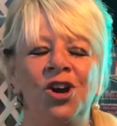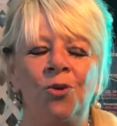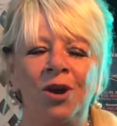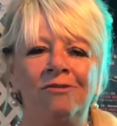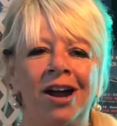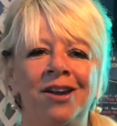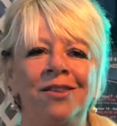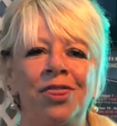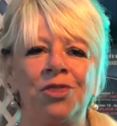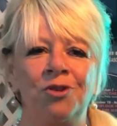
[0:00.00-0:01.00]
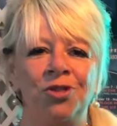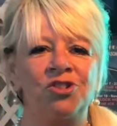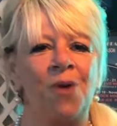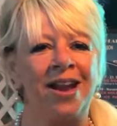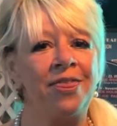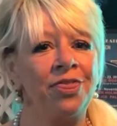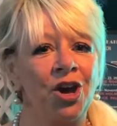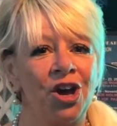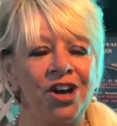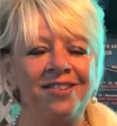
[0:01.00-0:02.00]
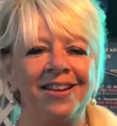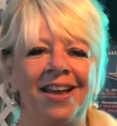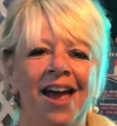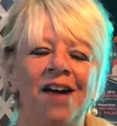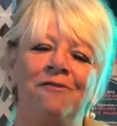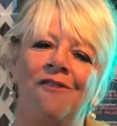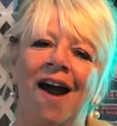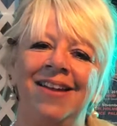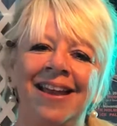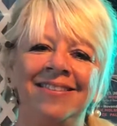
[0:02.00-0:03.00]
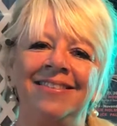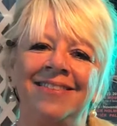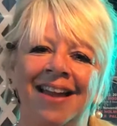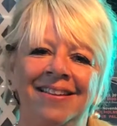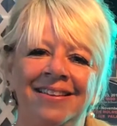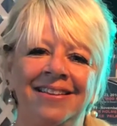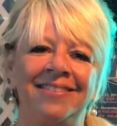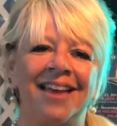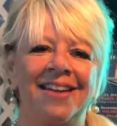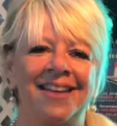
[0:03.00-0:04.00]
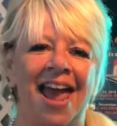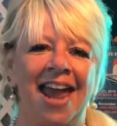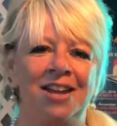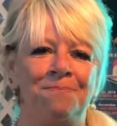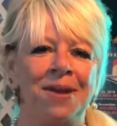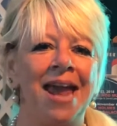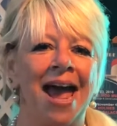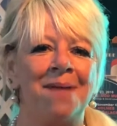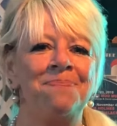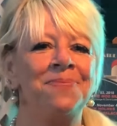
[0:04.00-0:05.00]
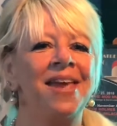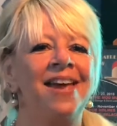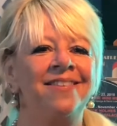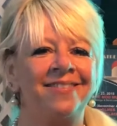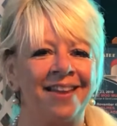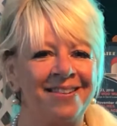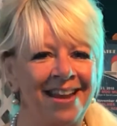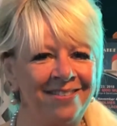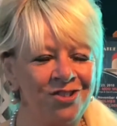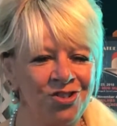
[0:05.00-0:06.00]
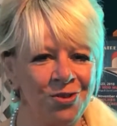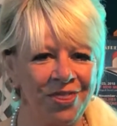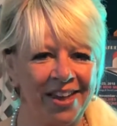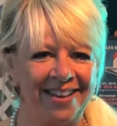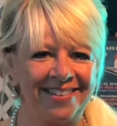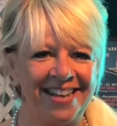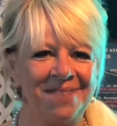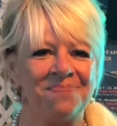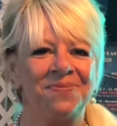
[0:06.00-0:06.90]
We run through the twenty-third, Fridays and Saturdays at eight p m, Sundays at two thirty.